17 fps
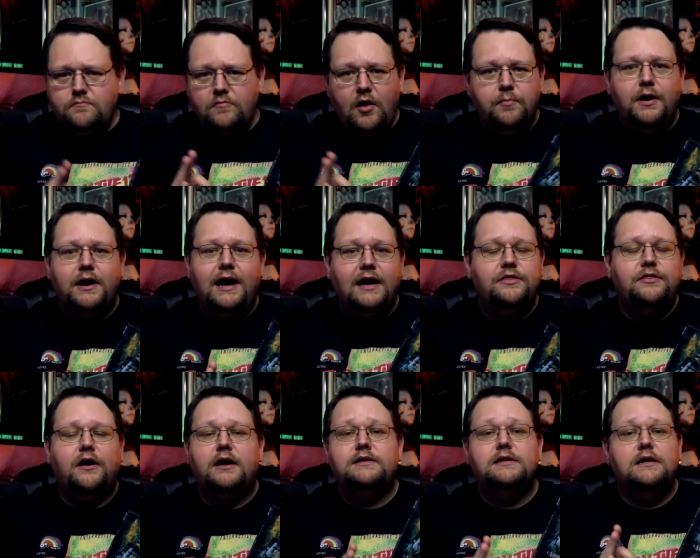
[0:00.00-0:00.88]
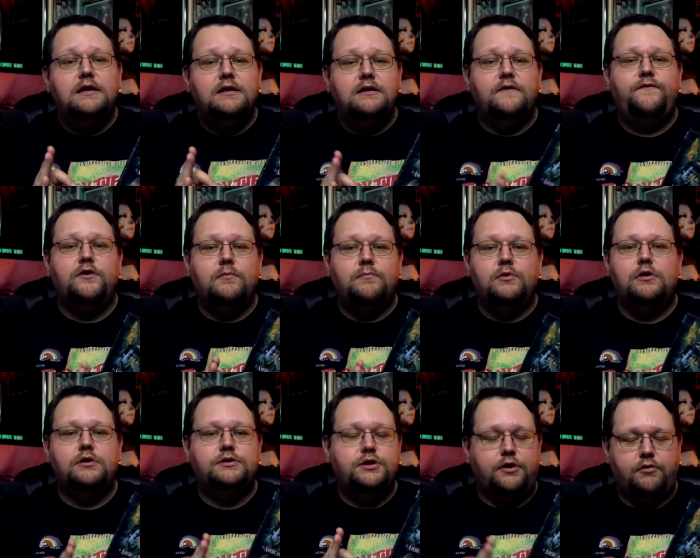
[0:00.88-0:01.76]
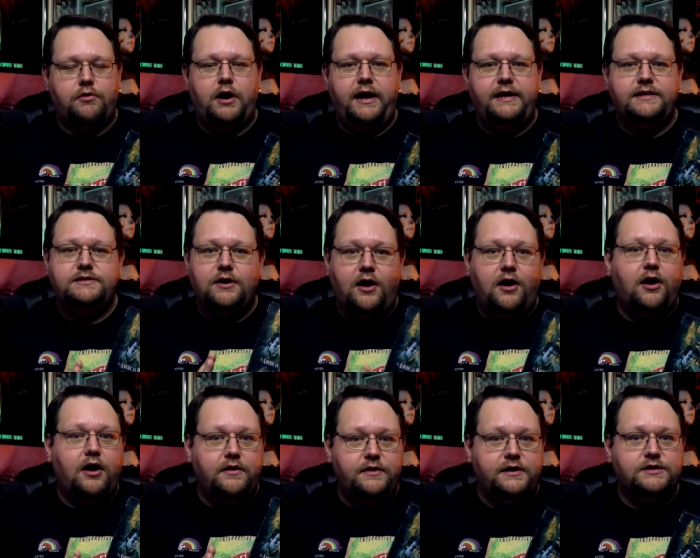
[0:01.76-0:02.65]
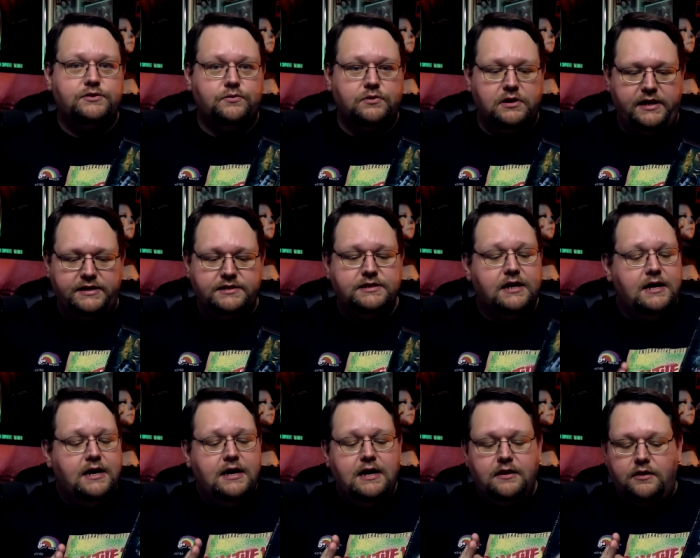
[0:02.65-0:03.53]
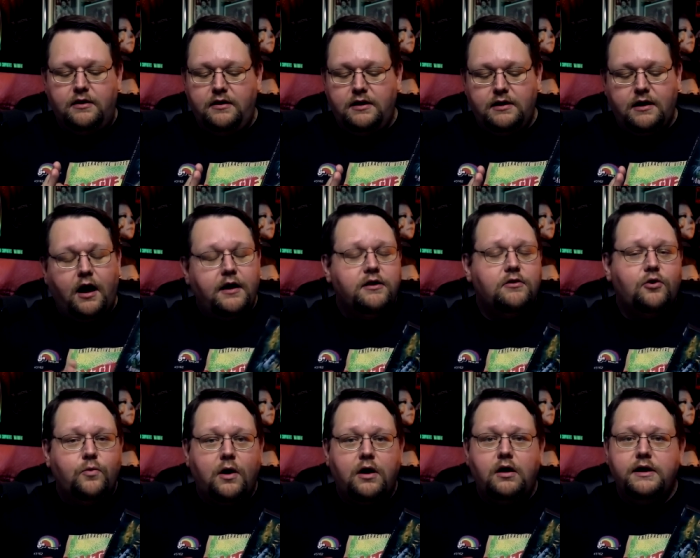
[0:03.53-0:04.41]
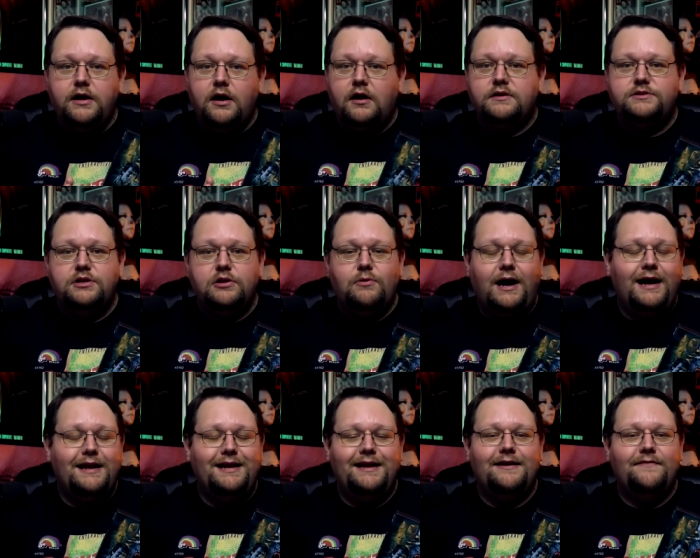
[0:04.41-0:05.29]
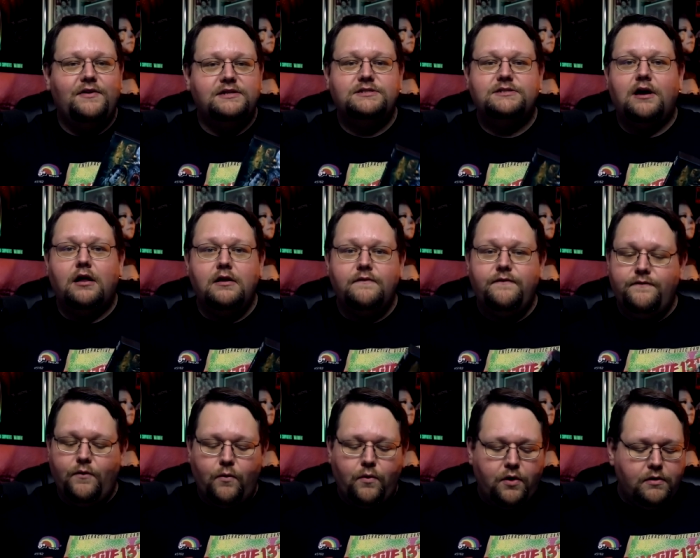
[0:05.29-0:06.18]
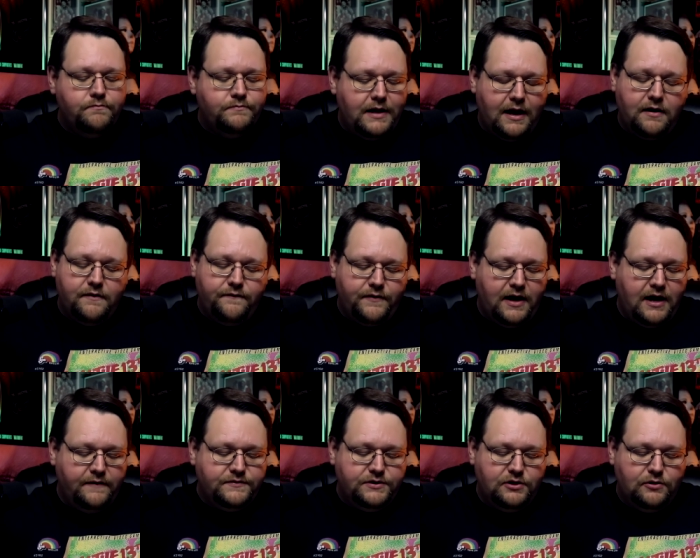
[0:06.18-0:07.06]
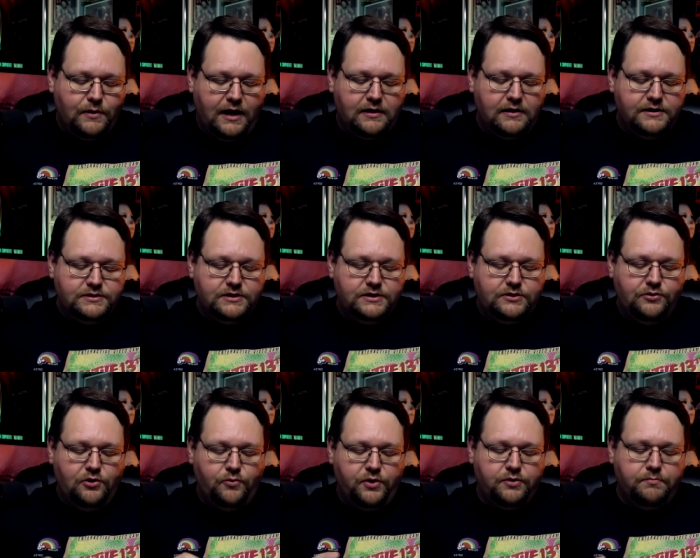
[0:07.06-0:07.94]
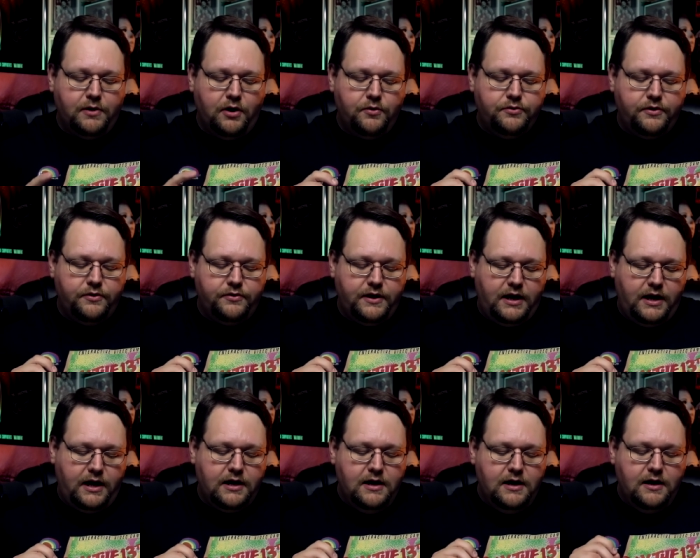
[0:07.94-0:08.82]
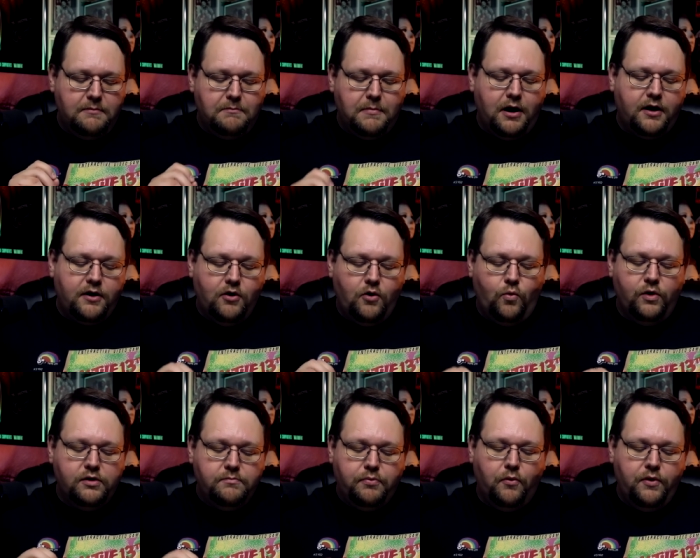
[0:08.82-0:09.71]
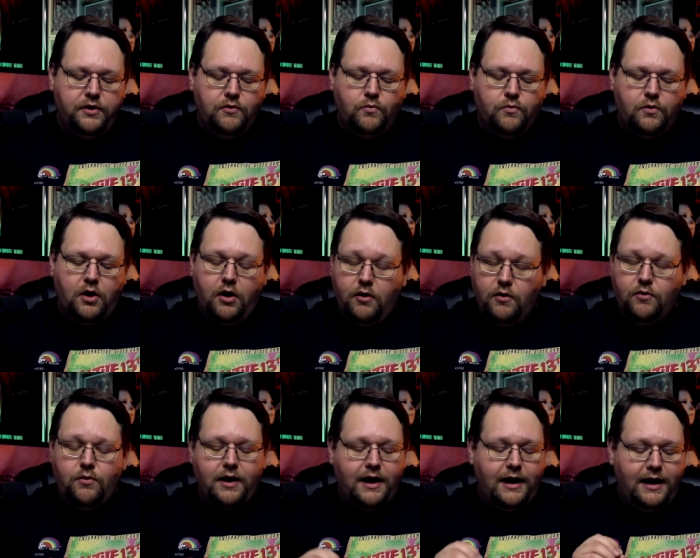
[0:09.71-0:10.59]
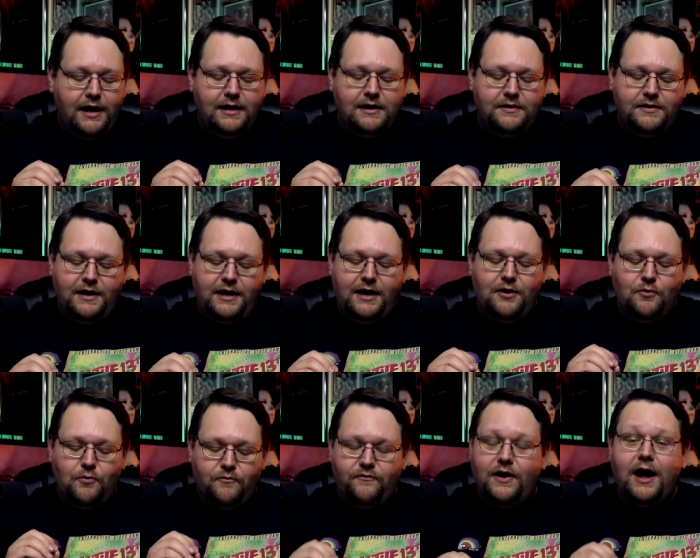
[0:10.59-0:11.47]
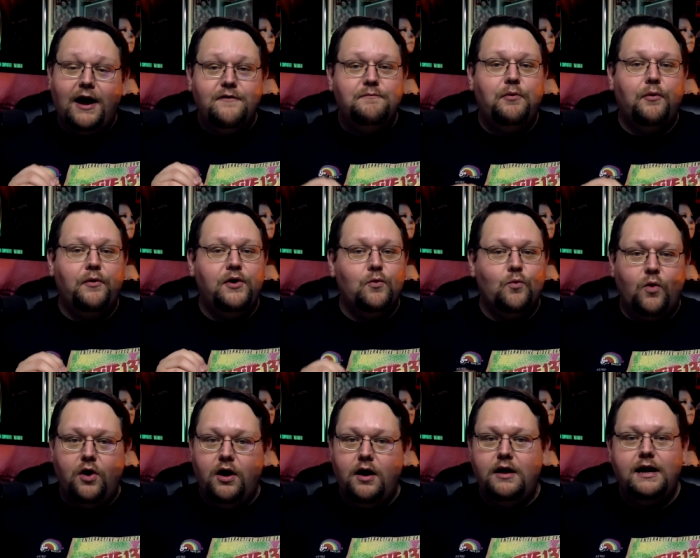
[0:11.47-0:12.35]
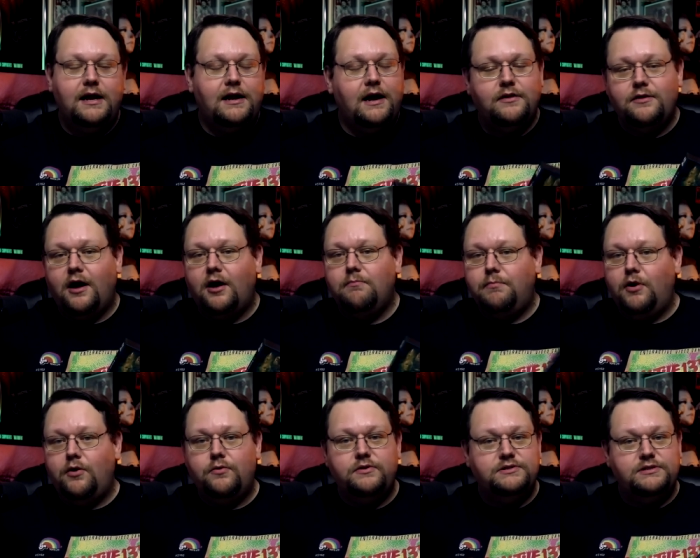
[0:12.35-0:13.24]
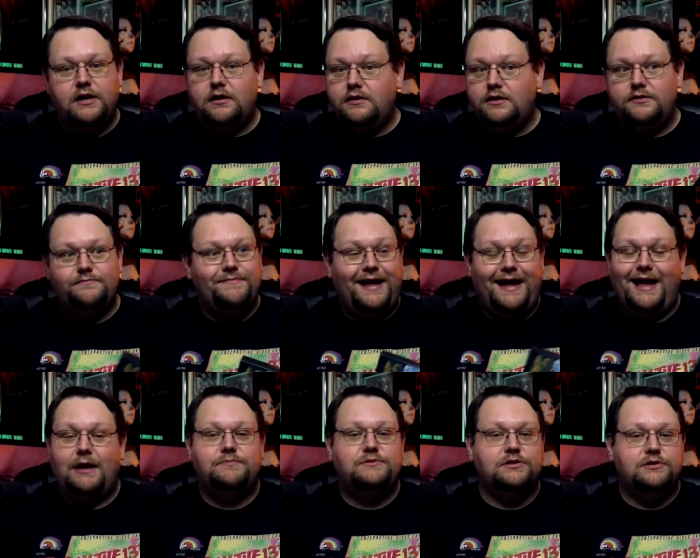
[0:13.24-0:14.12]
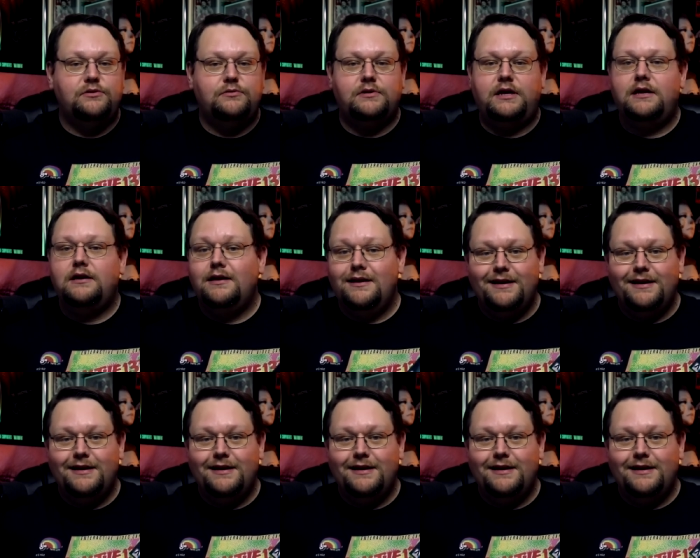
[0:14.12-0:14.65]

but I thought the film looked great on this release. The audio quality also, I'd give a solid 4 out of 5 too. I listened to it with both the mono 1.0 and the 5.1, and I thought both sounded absolutely